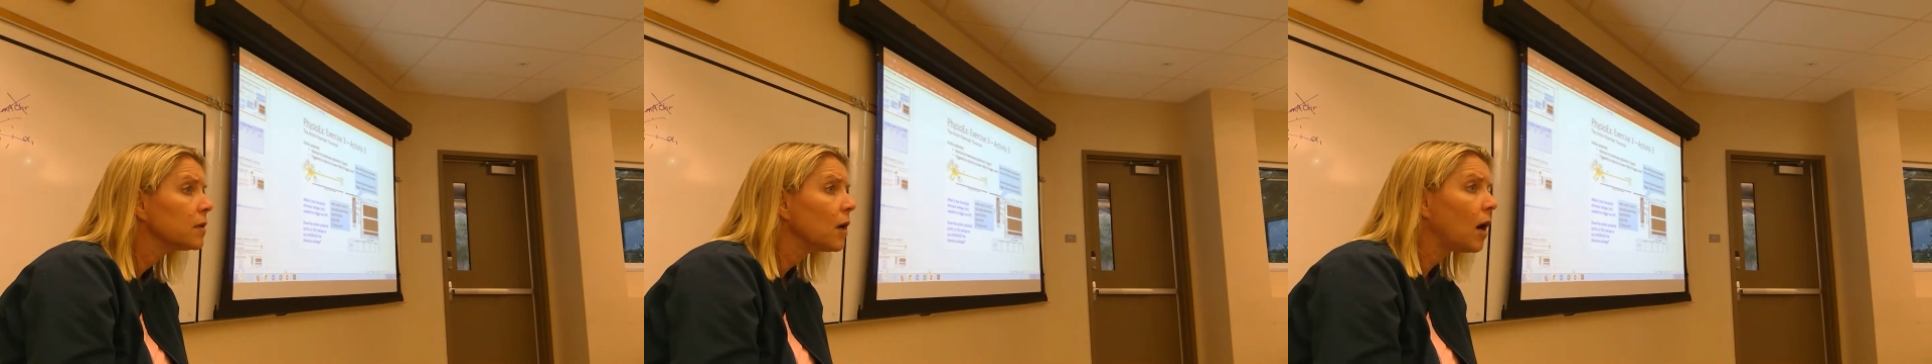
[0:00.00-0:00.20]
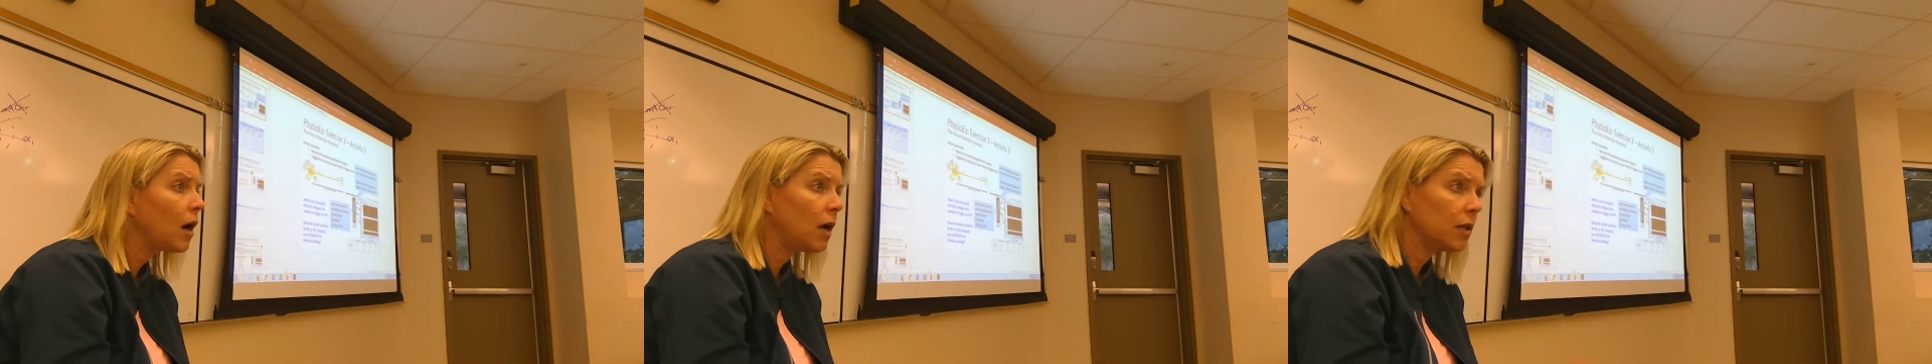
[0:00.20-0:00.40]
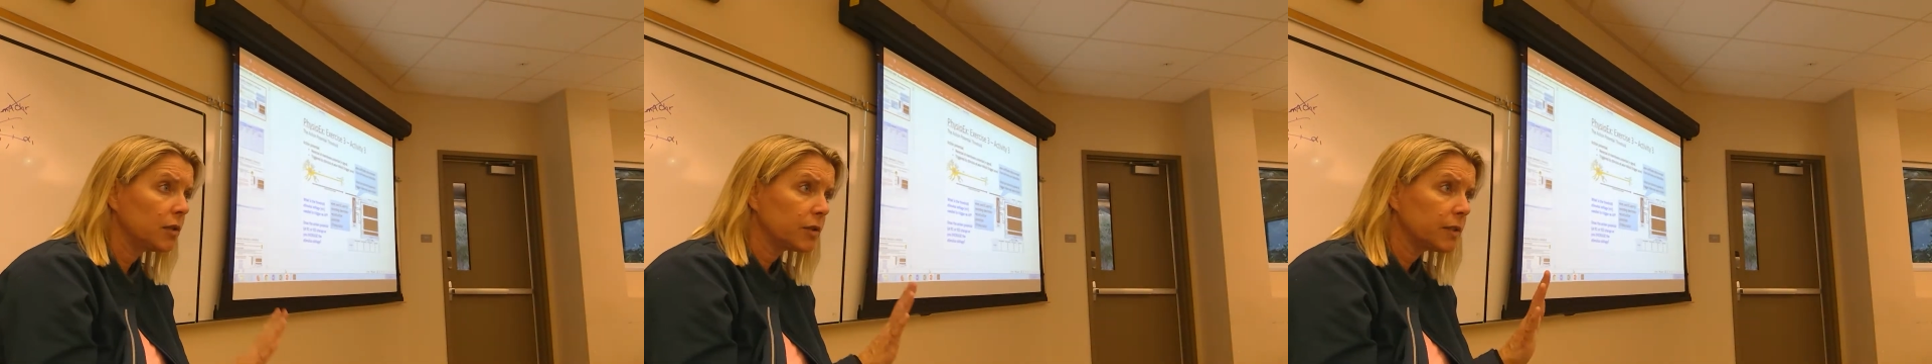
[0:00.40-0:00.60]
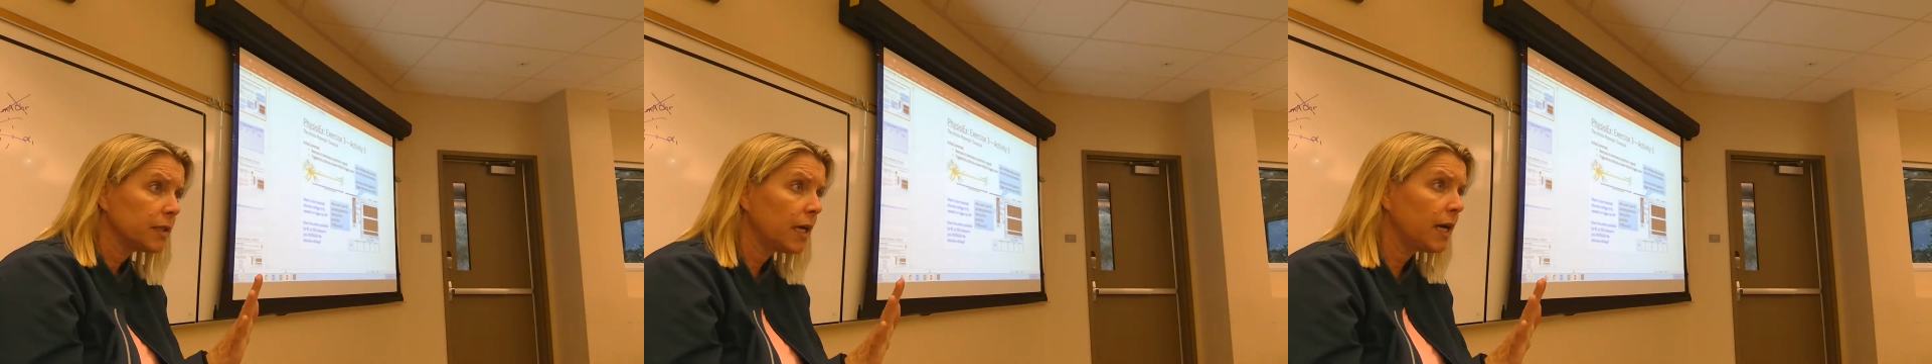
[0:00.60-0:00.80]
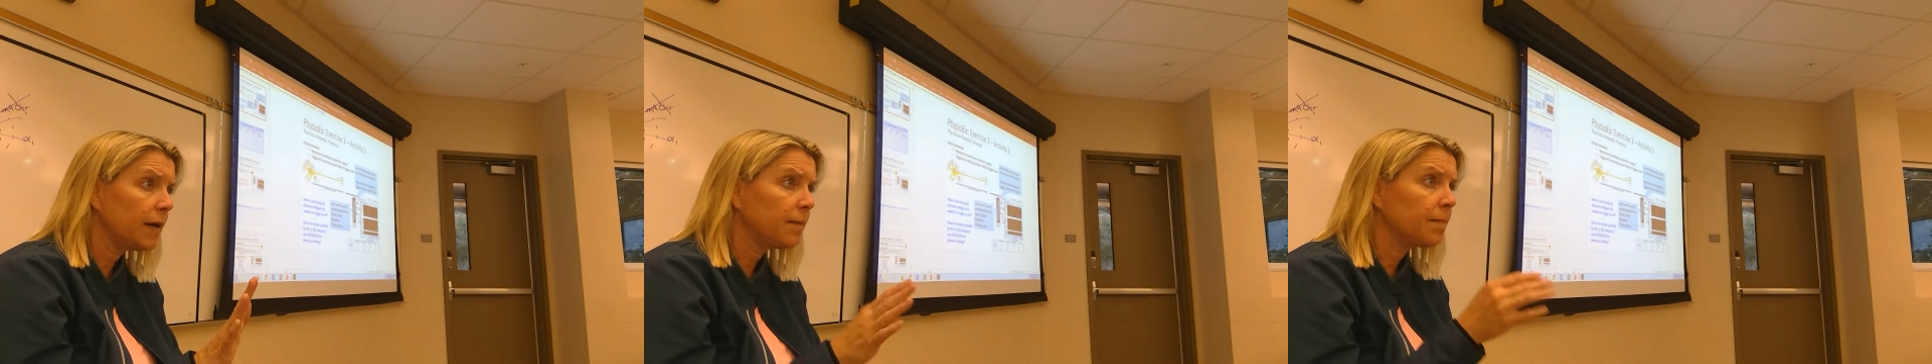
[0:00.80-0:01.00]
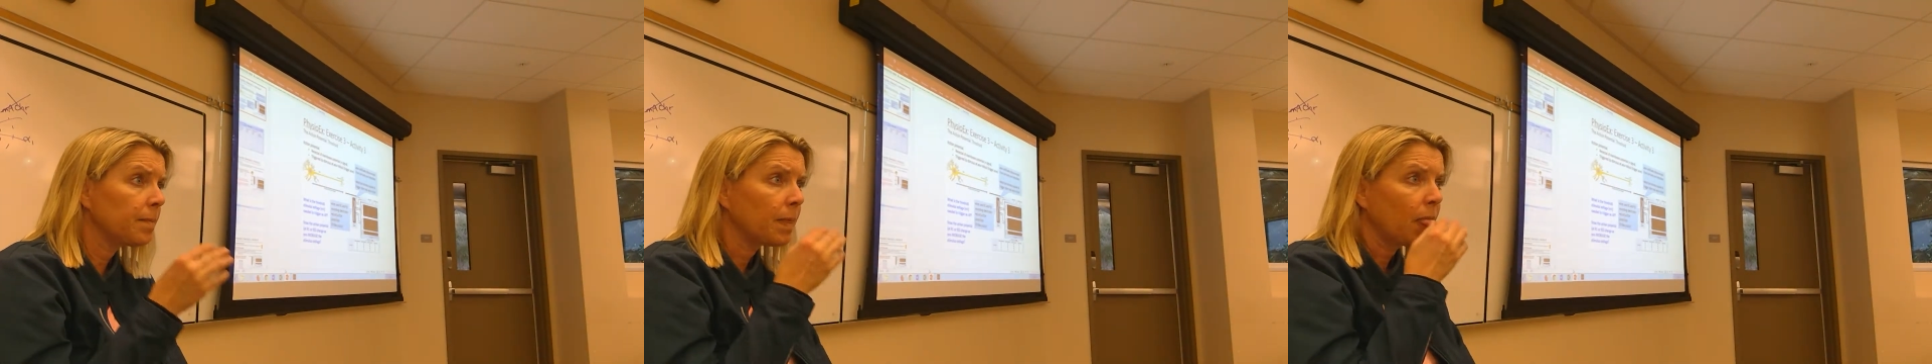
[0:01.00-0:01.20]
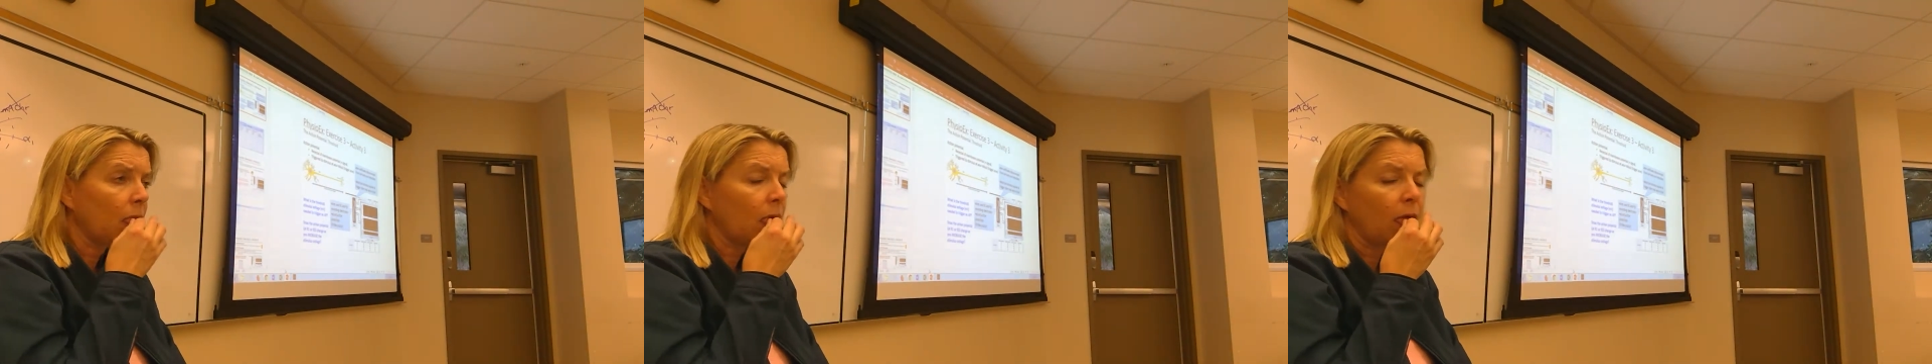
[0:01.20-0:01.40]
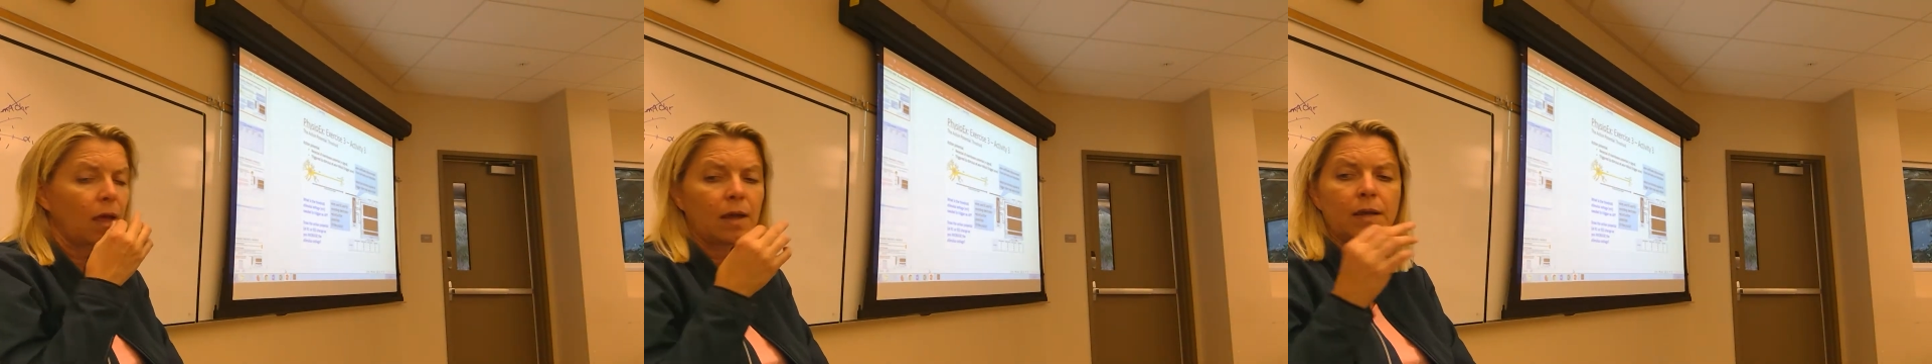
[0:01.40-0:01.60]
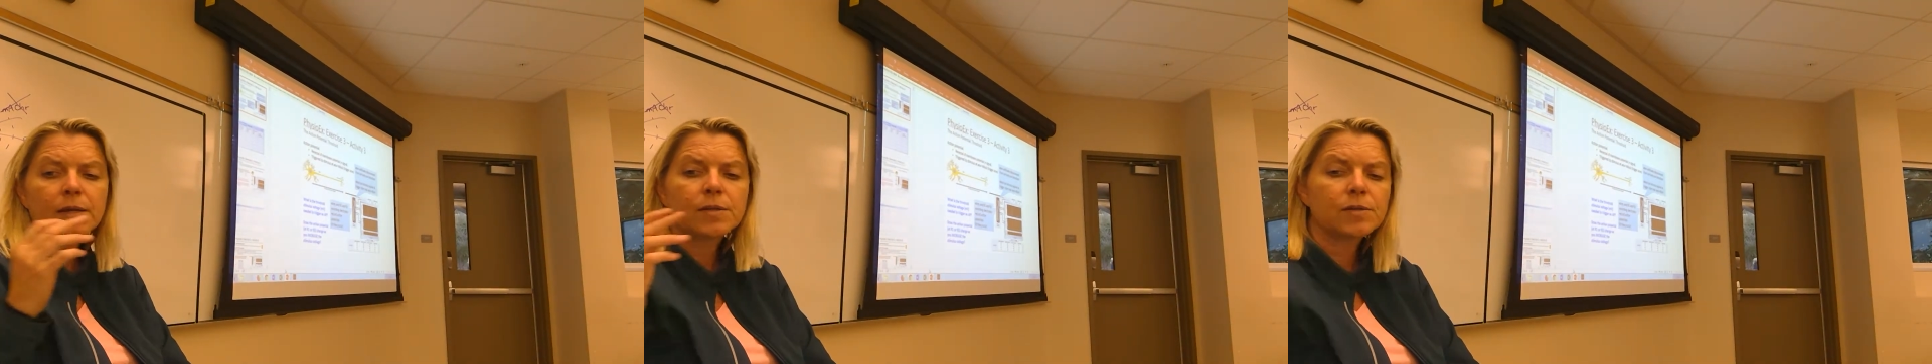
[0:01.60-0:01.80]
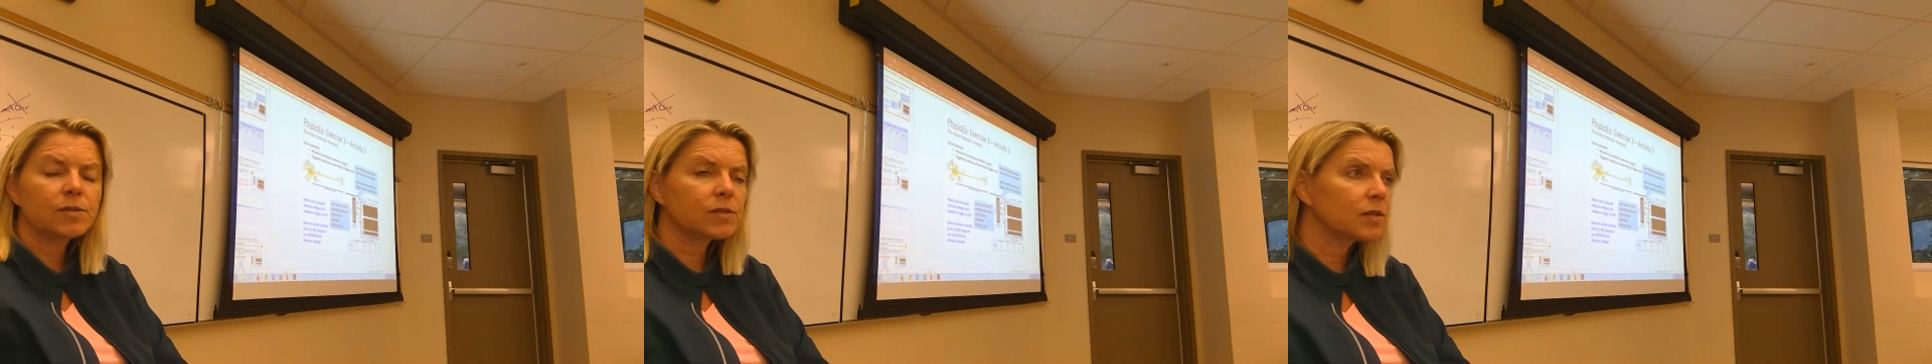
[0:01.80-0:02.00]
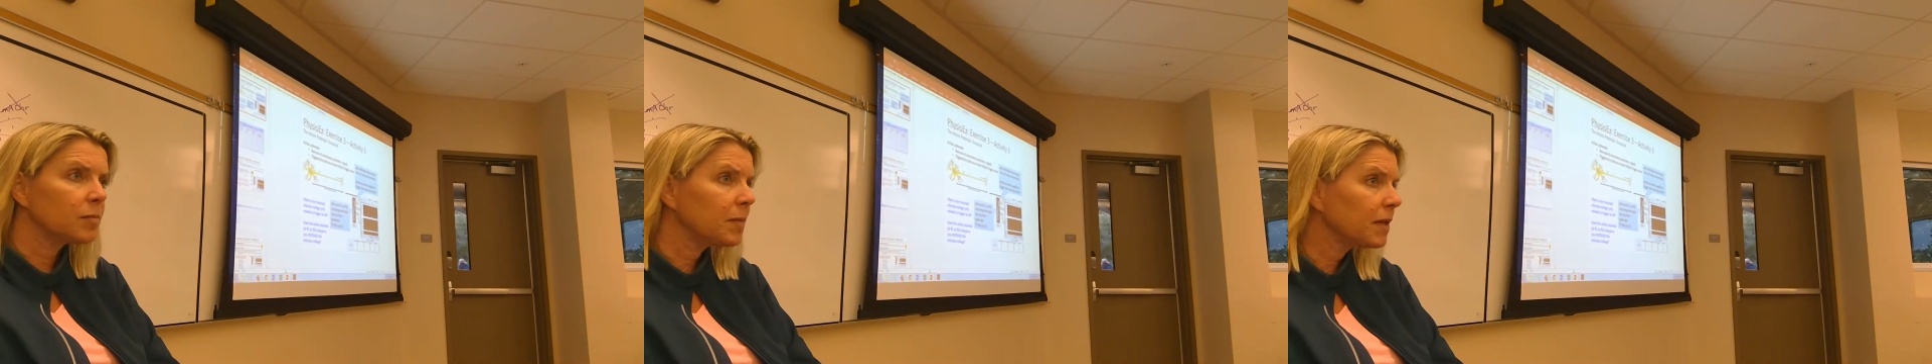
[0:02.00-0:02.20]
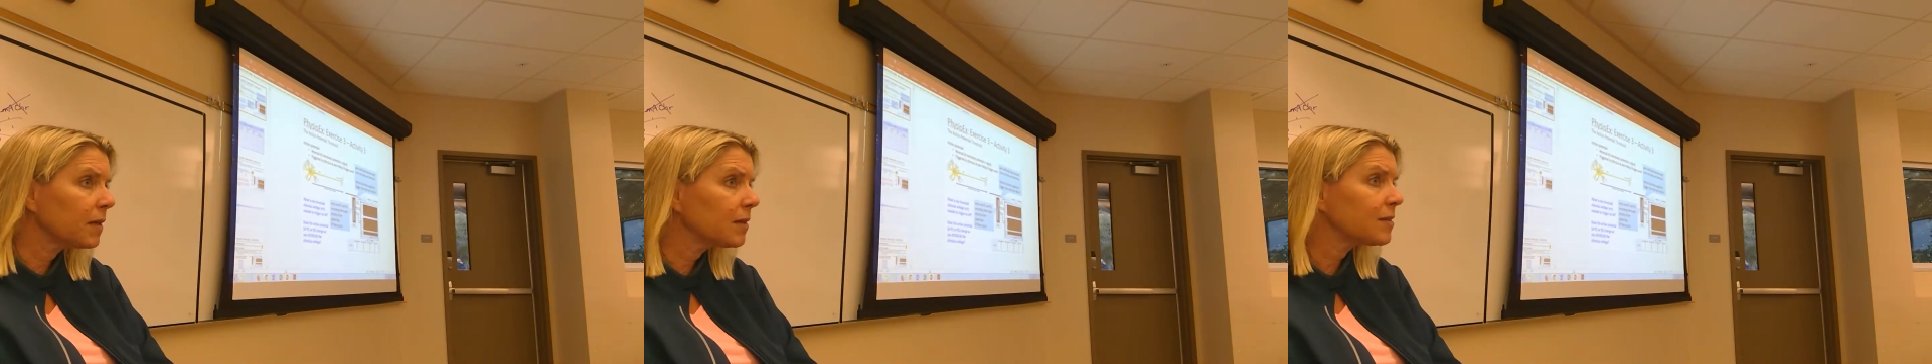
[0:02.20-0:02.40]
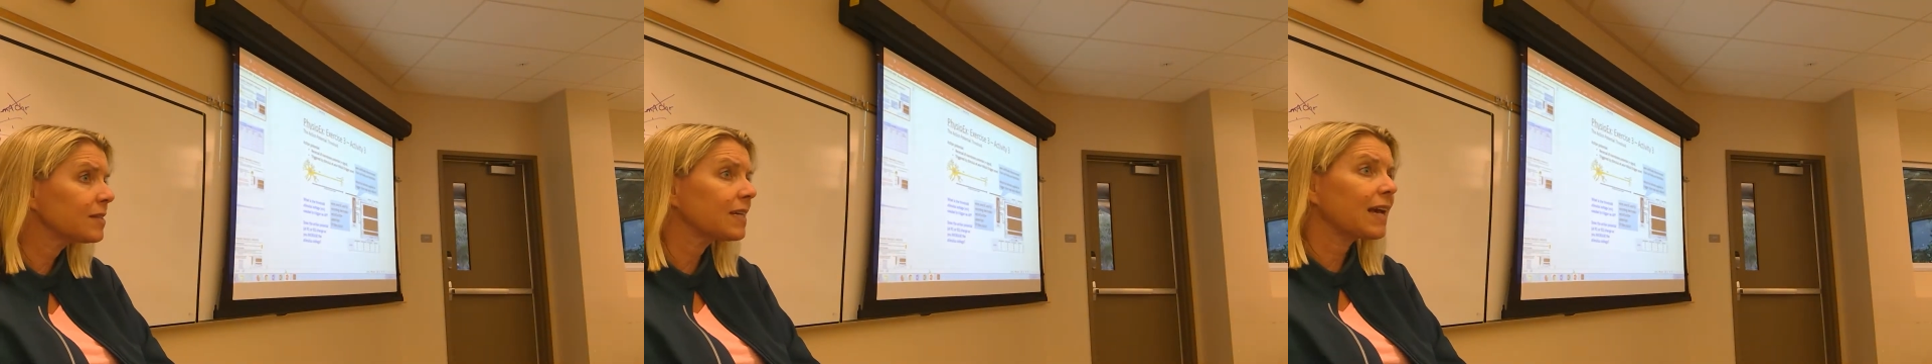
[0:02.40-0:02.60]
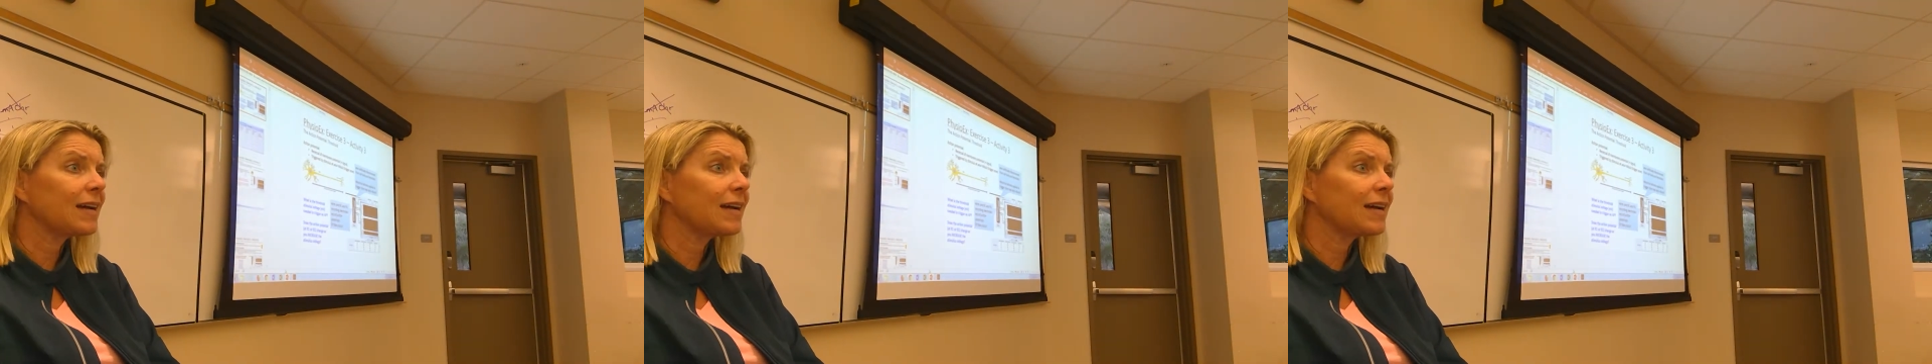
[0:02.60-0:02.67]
All or none. Stimulus,